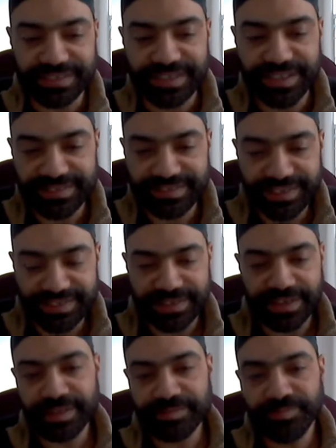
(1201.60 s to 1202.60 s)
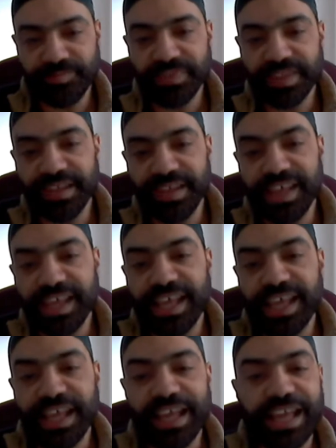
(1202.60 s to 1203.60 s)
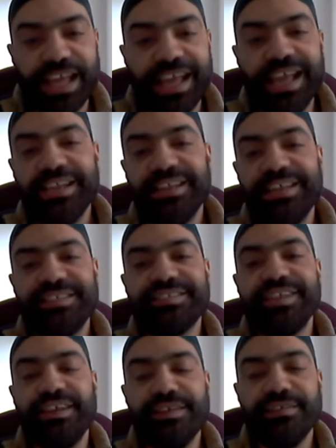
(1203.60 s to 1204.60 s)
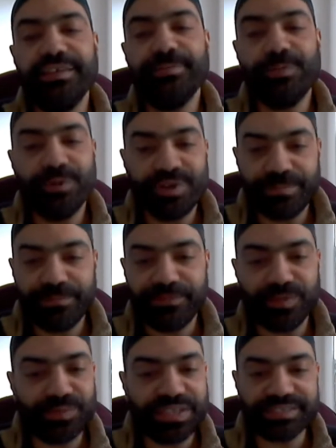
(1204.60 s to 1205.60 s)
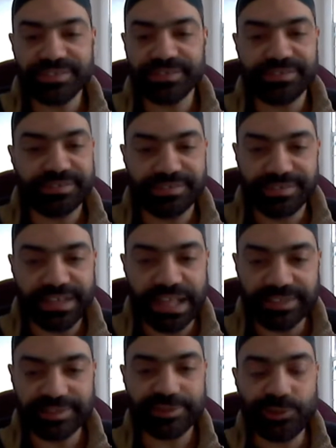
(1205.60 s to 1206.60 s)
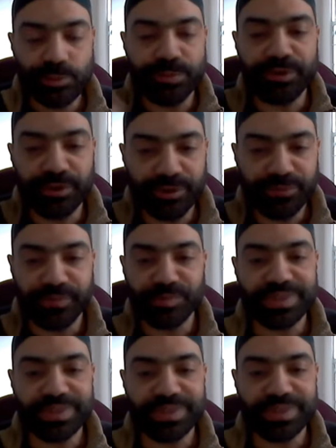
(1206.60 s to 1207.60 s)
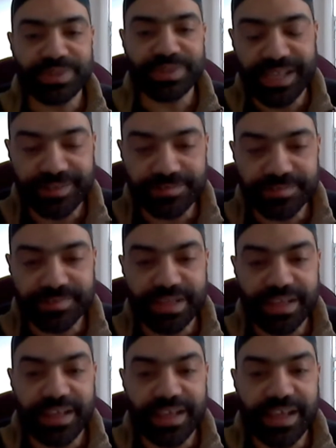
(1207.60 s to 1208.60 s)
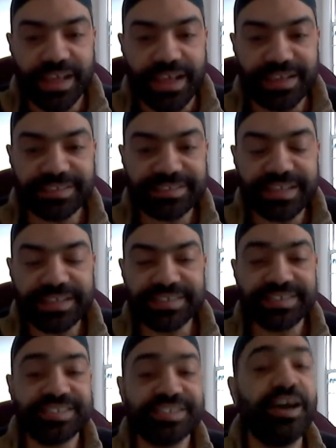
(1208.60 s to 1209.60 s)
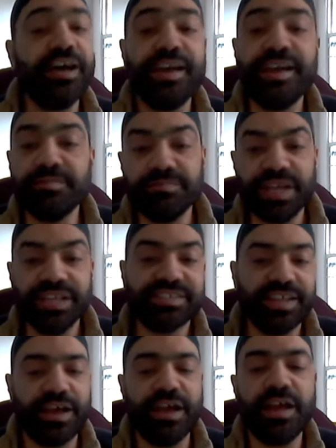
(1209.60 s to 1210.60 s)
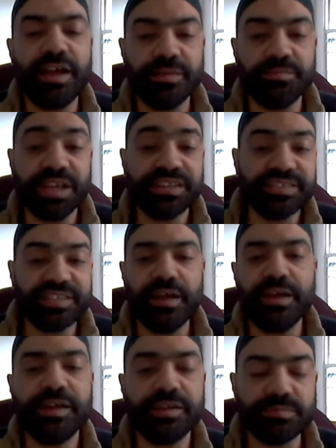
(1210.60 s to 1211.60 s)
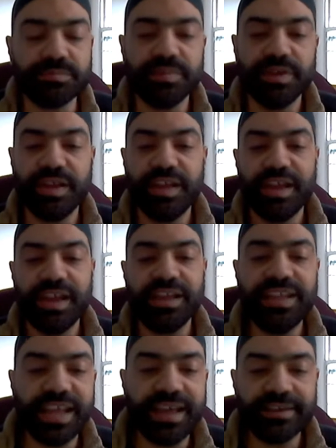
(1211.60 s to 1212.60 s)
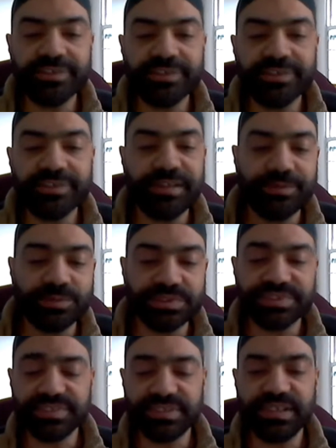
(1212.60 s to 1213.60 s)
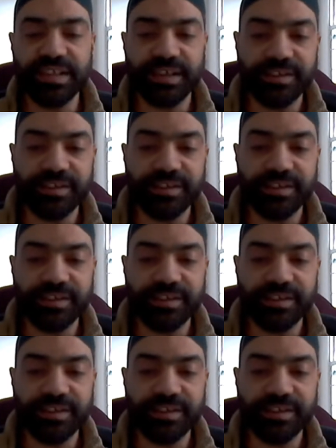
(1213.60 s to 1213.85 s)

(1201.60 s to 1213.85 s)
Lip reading: isn't it time? and he suddenly woke up from his stupor, from his dream, and he says, "It's time! It's time! It's time!" And he actually, it was